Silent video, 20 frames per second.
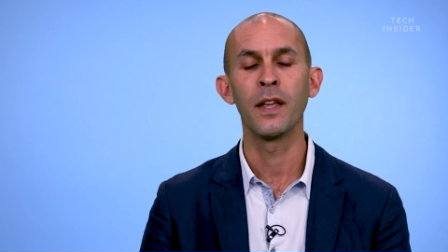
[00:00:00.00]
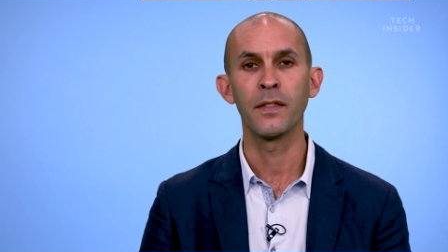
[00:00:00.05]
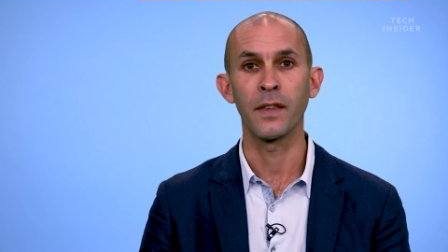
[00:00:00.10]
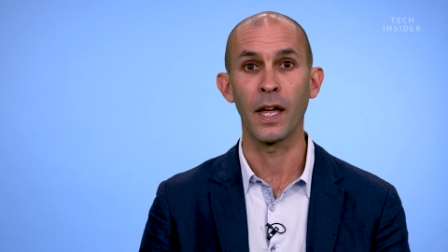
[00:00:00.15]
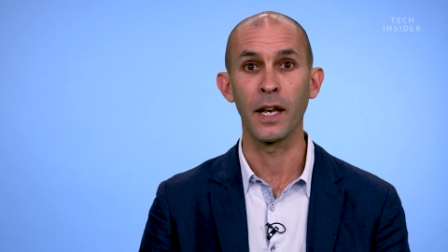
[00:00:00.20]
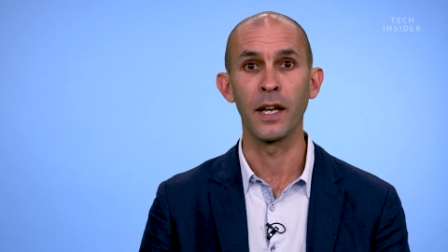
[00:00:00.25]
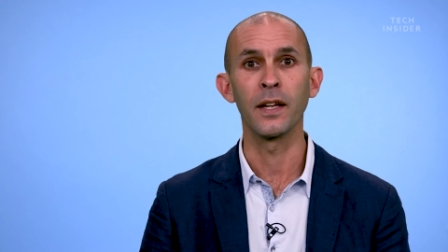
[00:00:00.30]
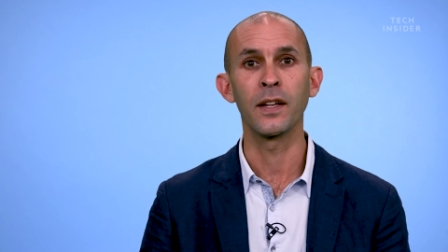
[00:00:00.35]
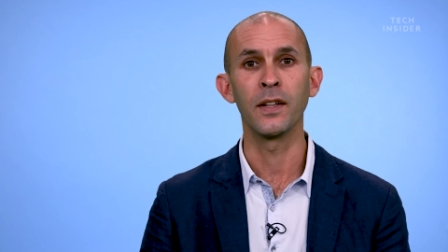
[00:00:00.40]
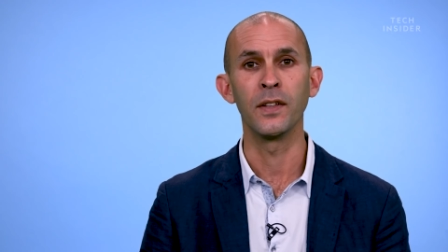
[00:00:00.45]

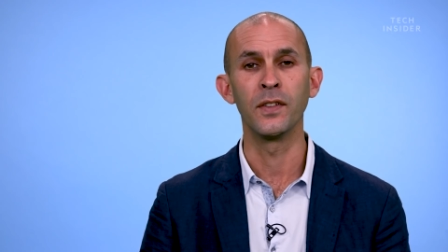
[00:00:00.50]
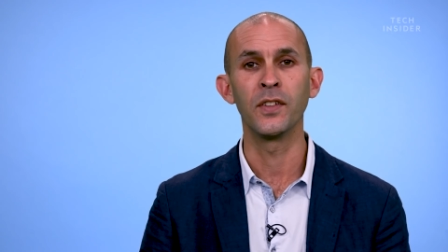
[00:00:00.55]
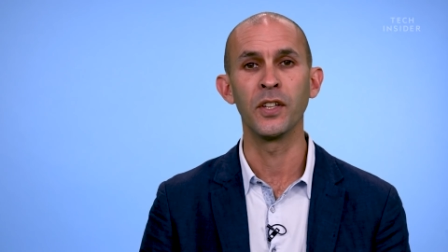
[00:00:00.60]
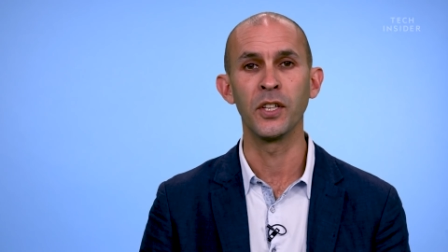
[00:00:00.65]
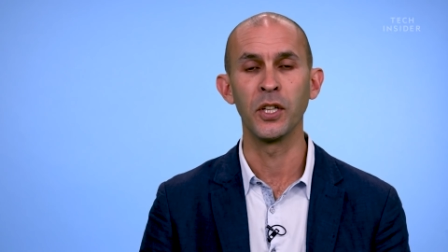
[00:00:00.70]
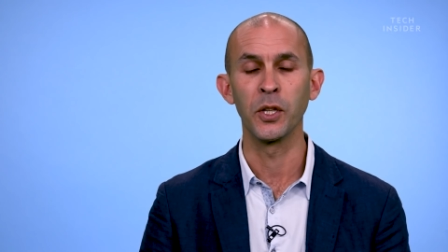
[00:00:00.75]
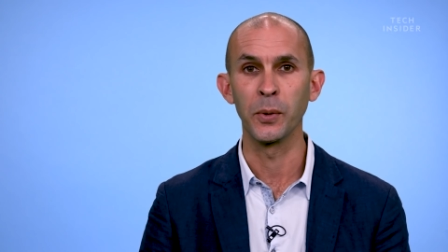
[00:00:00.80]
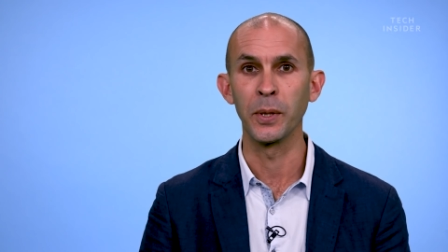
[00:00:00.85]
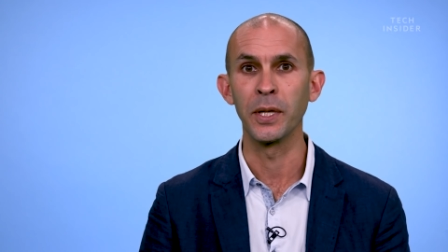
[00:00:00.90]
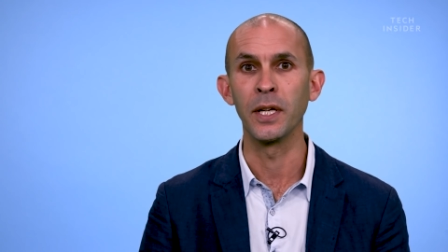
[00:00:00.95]
that it
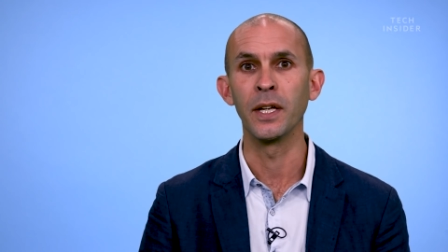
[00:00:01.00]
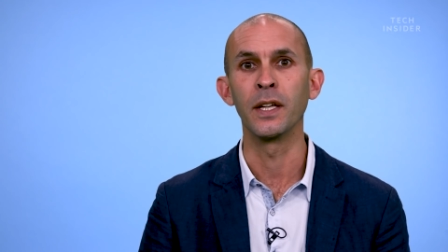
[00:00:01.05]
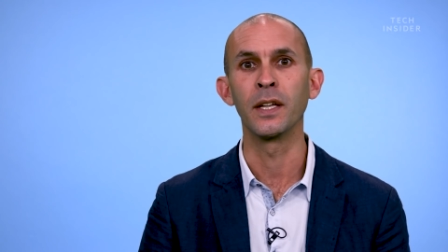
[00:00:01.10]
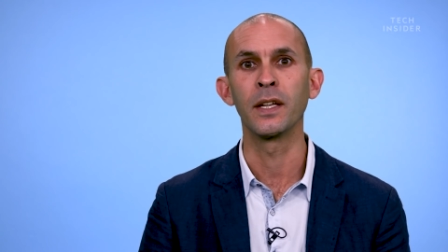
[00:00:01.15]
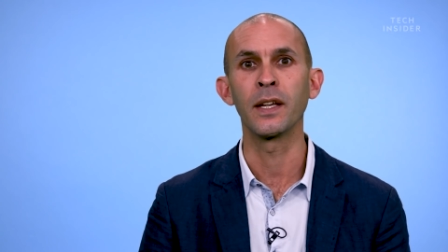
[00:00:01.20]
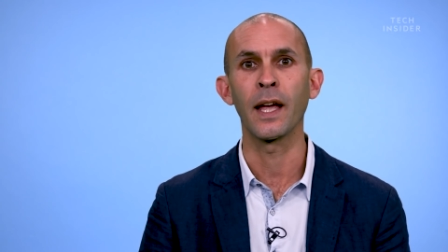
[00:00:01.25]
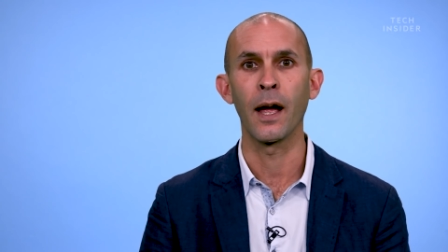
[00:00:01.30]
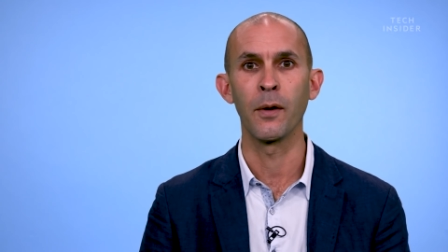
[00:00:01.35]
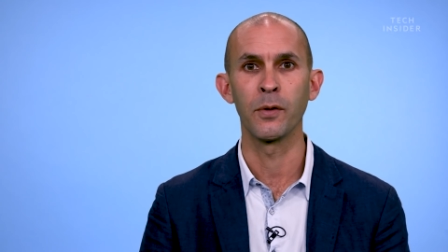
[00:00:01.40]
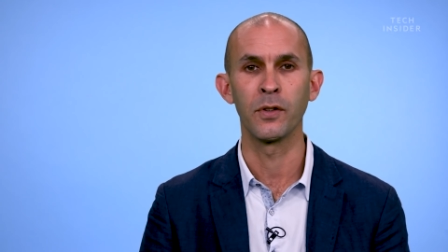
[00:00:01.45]
continually
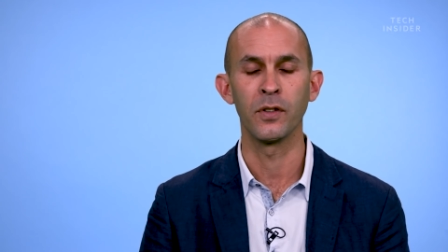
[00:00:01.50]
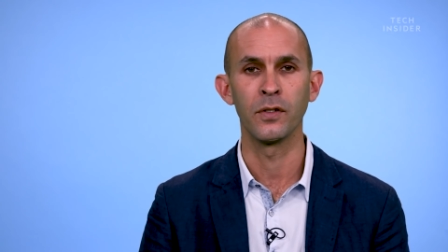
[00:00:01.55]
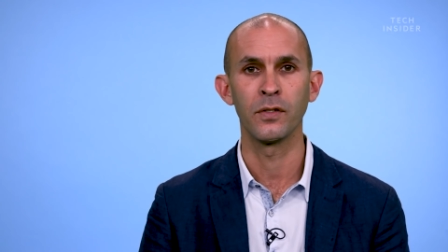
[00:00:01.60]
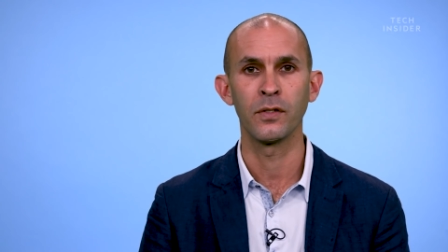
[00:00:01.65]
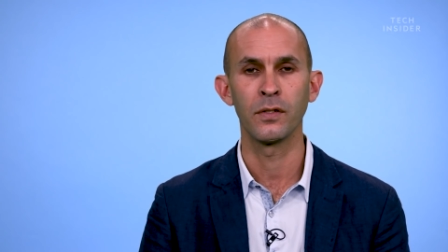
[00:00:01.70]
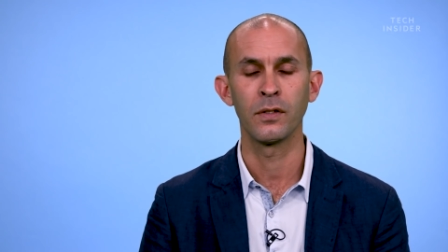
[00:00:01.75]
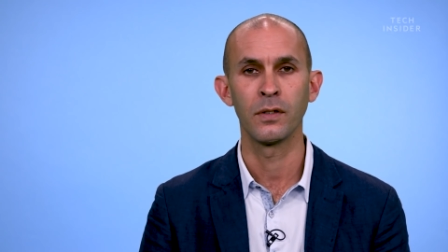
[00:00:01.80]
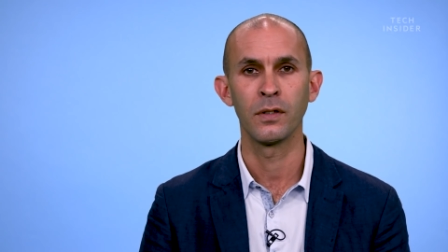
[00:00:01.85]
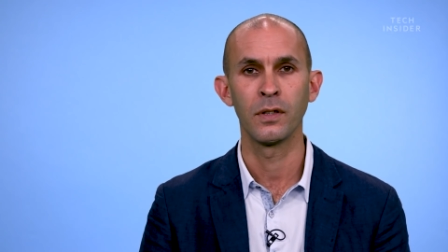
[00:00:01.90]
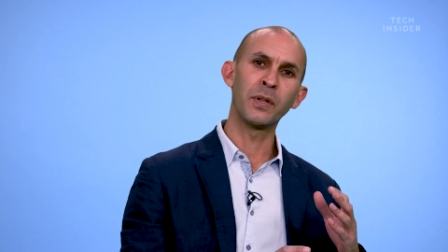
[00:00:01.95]
encounters.